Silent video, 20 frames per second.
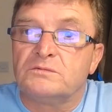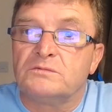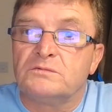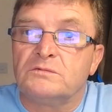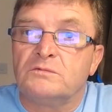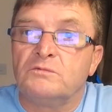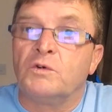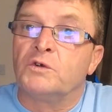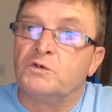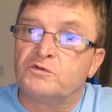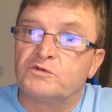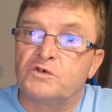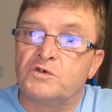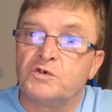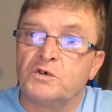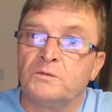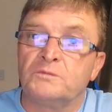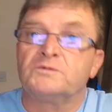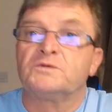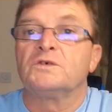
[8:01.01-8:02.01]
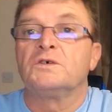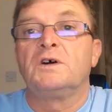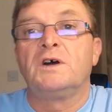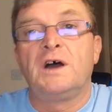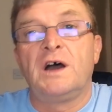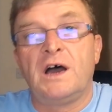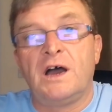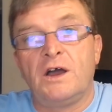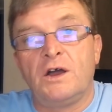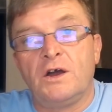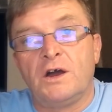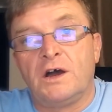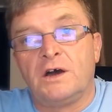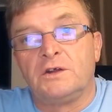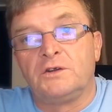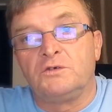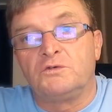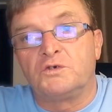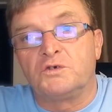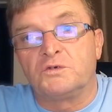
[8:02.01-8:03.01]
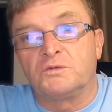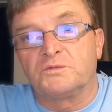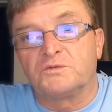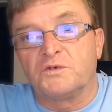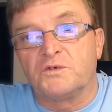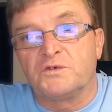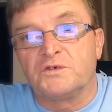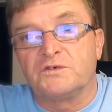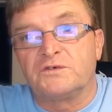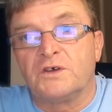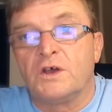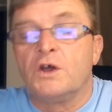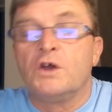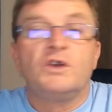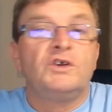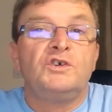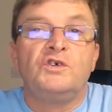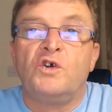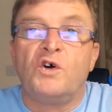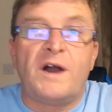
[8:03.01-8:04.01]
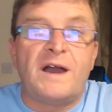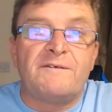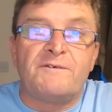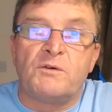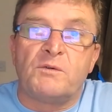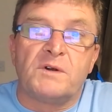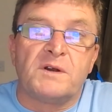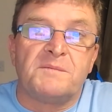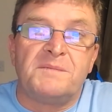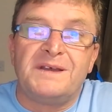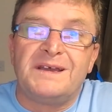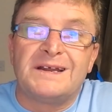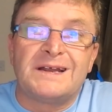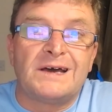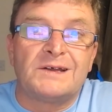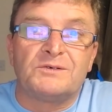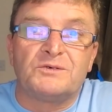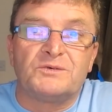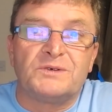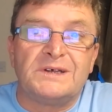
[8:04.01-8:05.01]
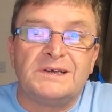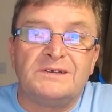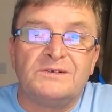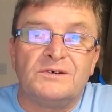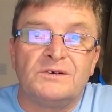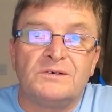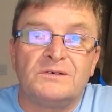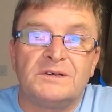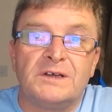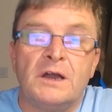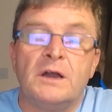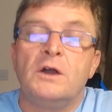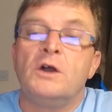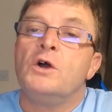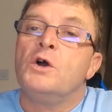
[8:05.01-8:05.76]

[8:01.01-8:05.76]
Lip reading: One who's corrupt and who corrupts others. You don't ever want to be an adult either. Yeah.